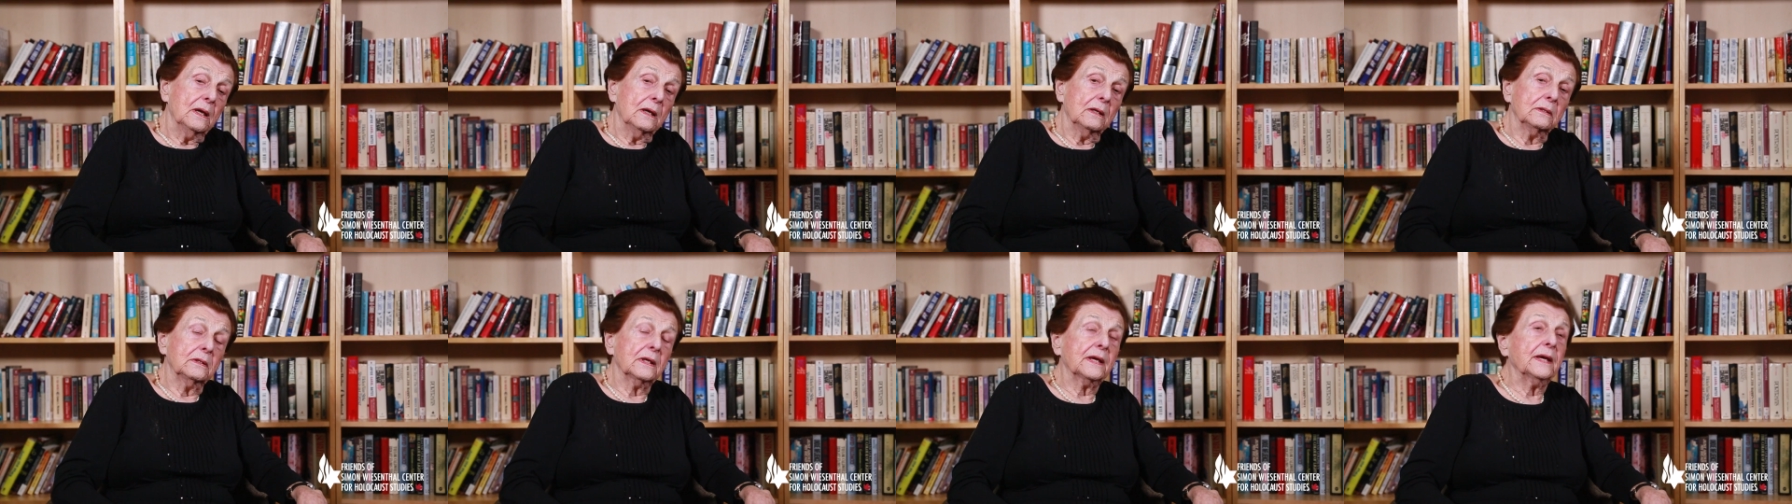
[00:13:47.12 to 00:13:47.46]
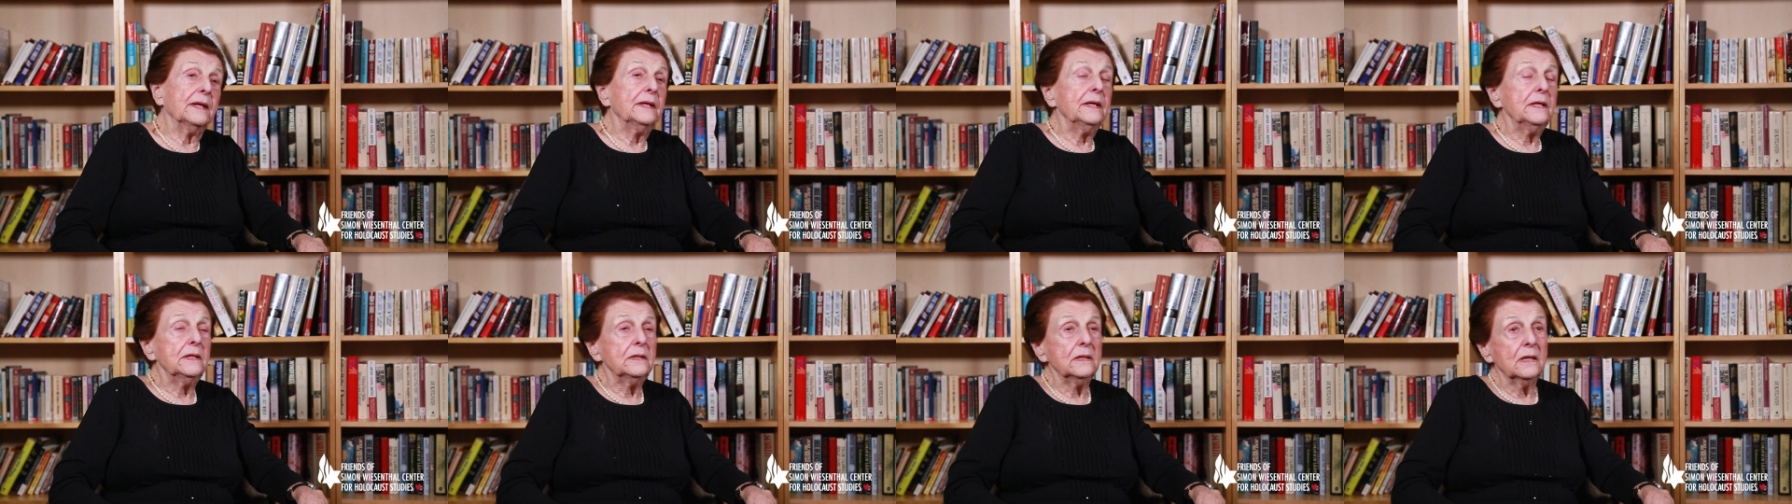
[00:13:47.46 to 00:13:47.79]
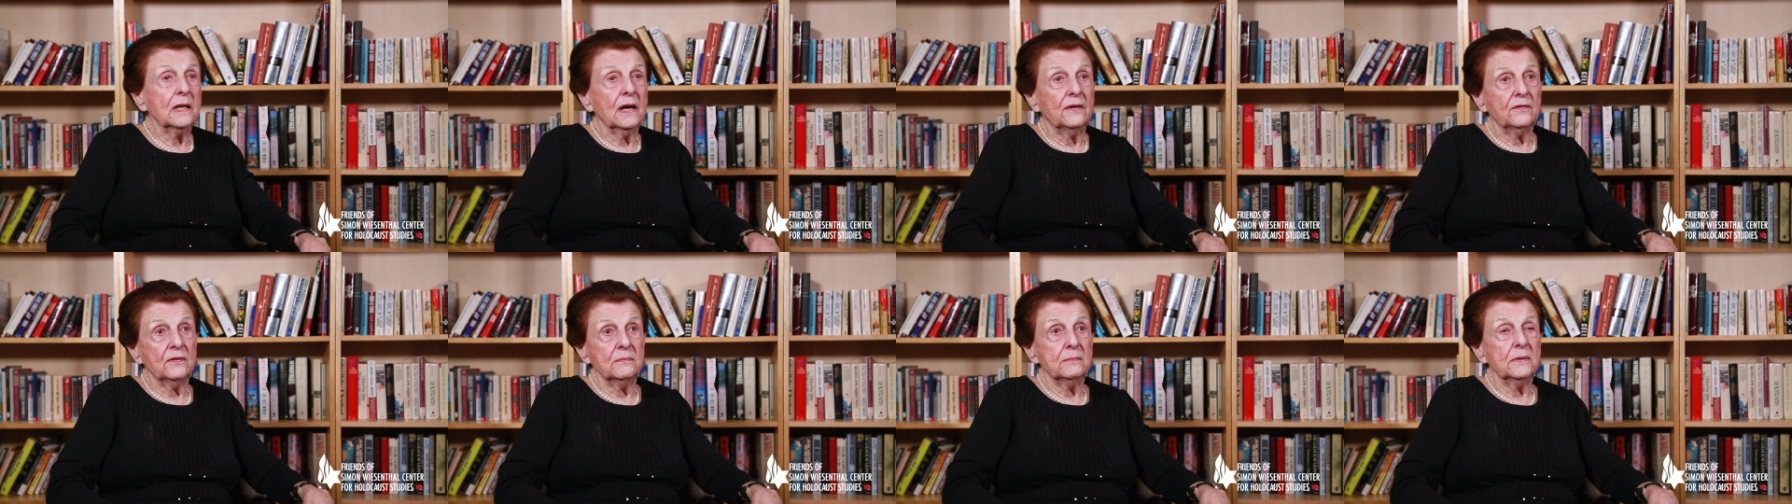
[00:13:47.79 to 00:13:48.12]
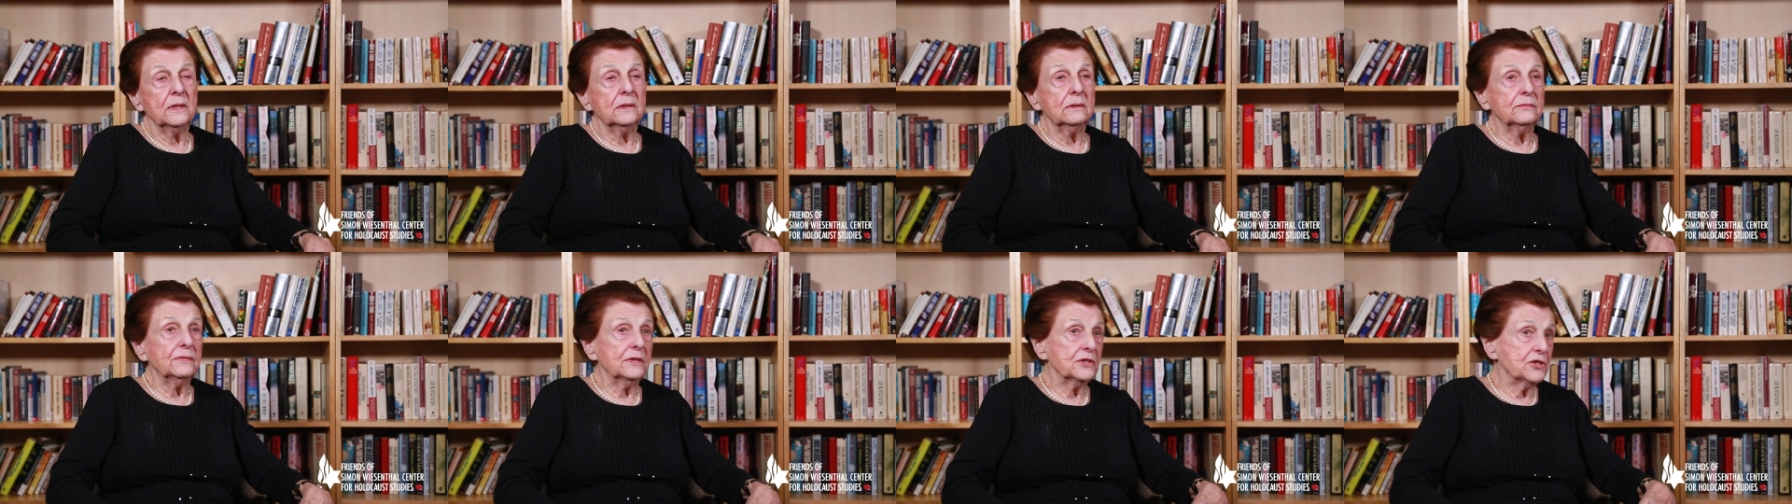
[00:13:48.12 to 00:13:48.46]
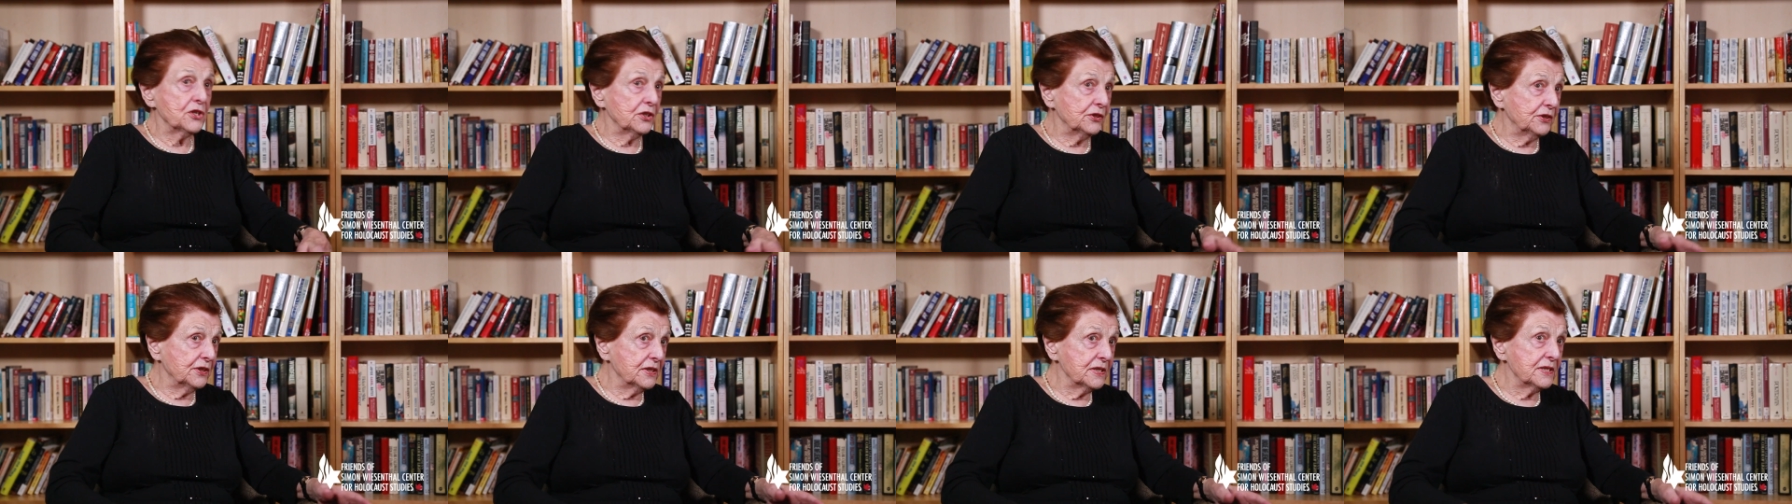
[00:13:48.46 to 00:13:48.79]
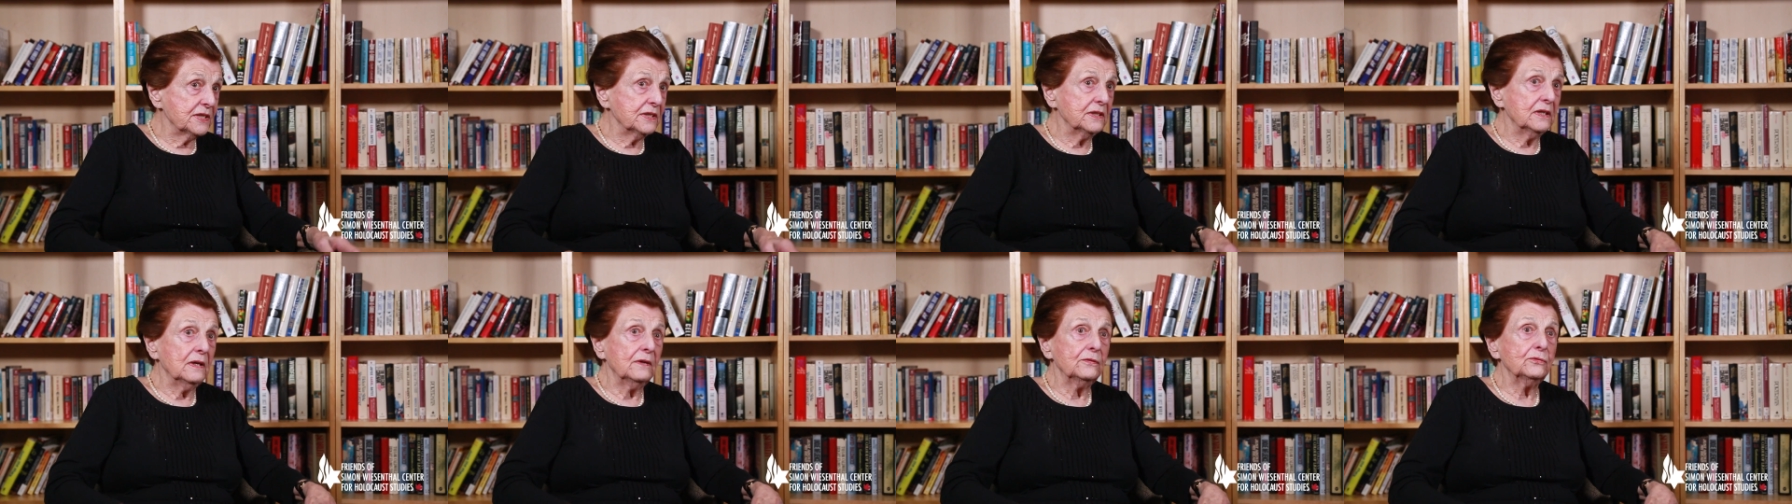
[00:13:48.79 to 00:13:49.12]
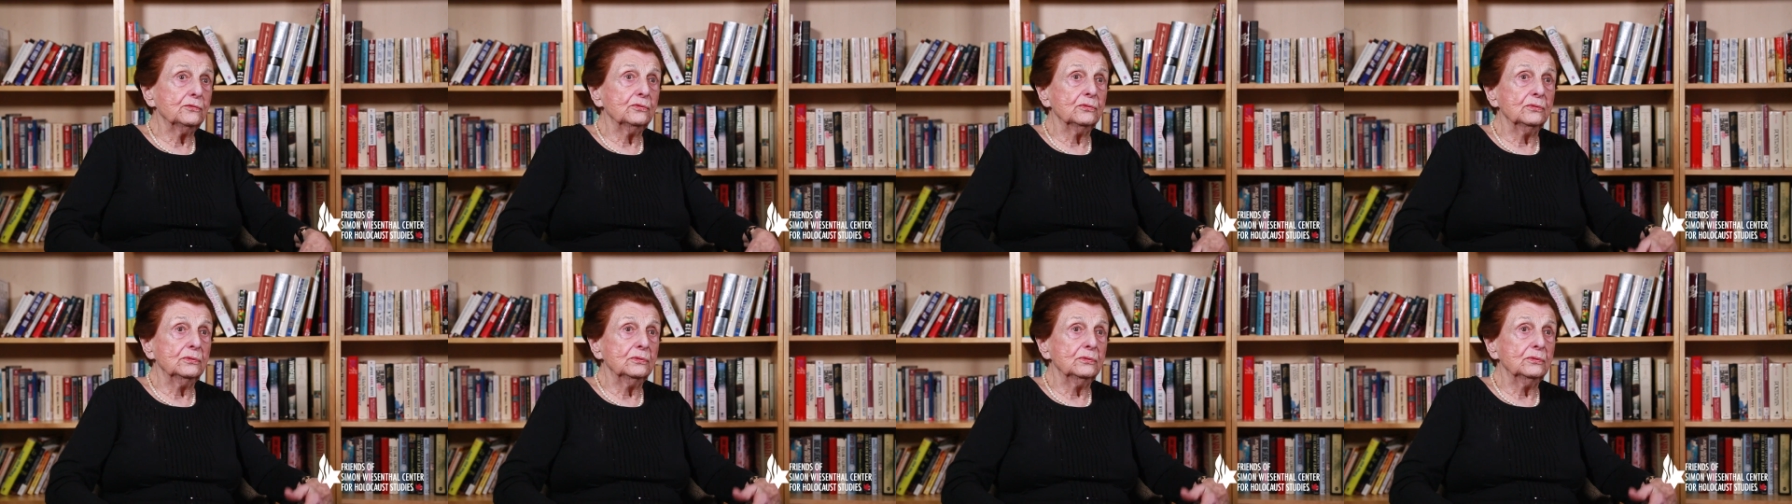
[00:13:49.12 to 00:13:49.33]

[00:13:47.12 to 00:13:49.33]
The Canadian government were generous enough